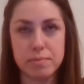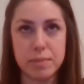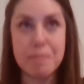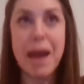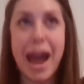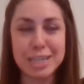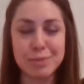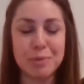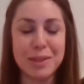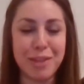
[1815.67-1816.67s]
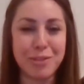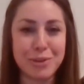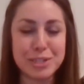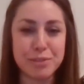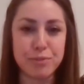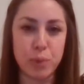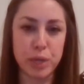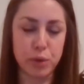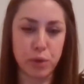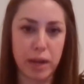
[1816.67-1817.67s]
the max would be that 30 to
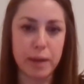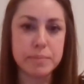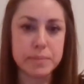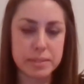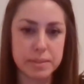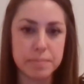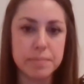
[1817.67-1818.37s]
40 grams.